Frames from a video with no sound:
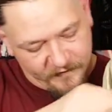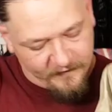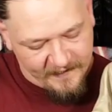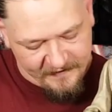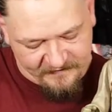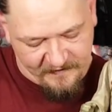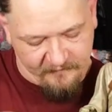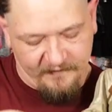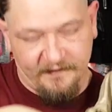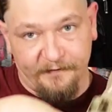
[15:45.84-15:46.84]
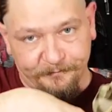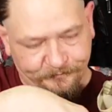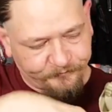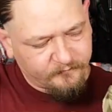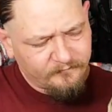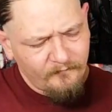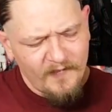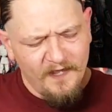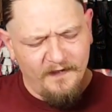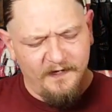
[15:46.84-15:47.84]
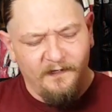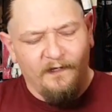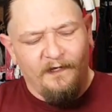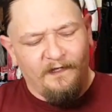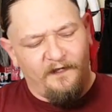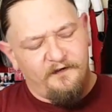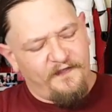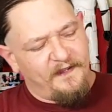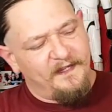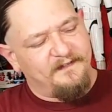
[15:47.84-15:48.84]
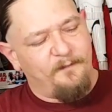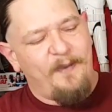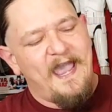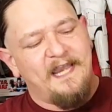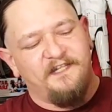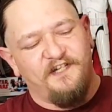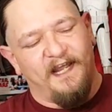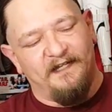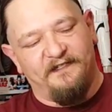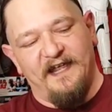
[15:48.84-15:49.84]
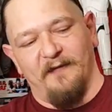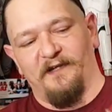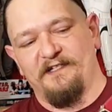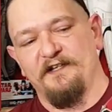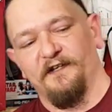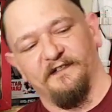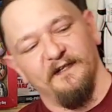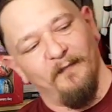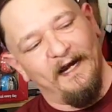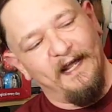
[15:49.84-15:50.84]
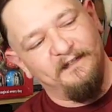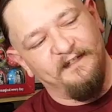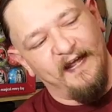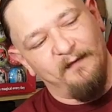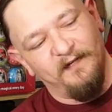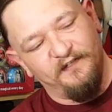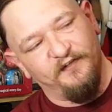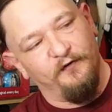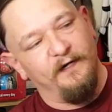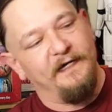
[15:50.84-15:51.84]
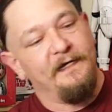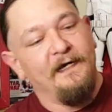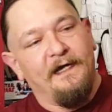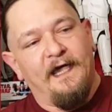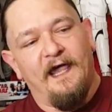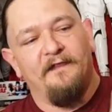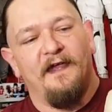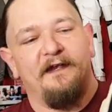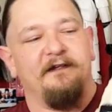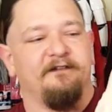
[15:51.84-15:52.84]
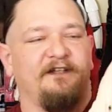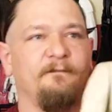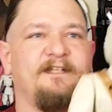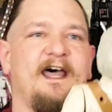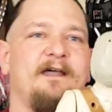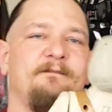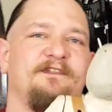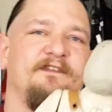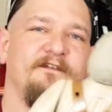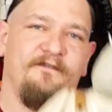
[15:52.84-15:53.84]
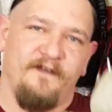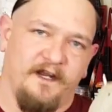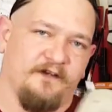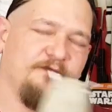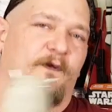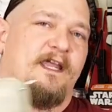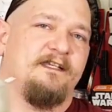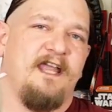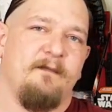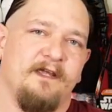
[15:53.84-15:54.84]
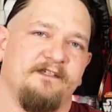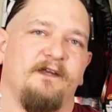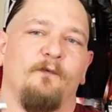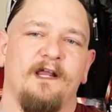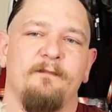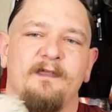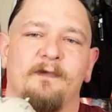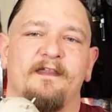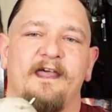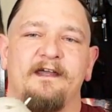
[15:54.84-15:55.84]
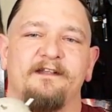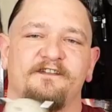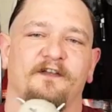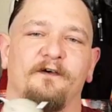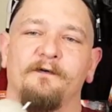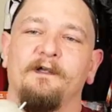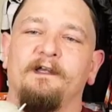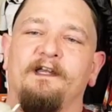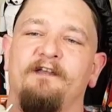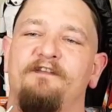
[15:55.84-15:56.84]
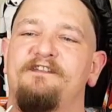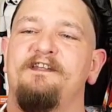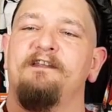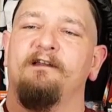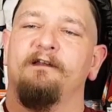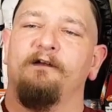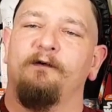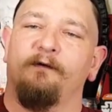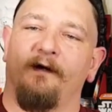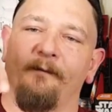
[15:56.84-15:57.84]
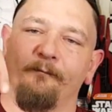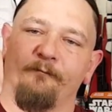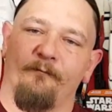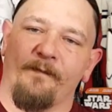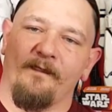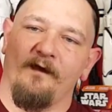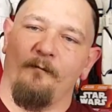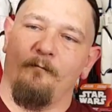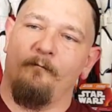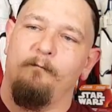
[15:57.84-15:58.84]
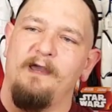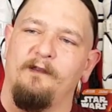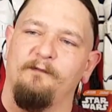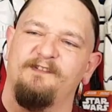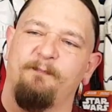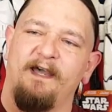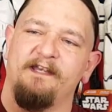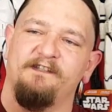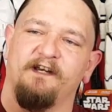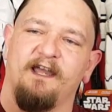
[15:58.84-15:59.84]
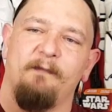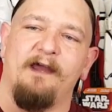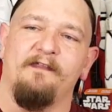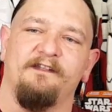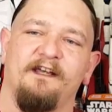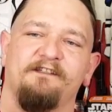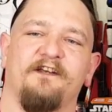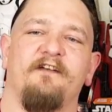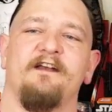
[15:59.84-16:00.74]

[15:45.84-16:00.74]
You can kind of see it right there. And then the other thing is the packaging gets damaged, and you can see mine has damage to it. And then sometimes the figures will get damaged, and what I mean by that is, so if you see the little metal spikes that have come out of the Tusken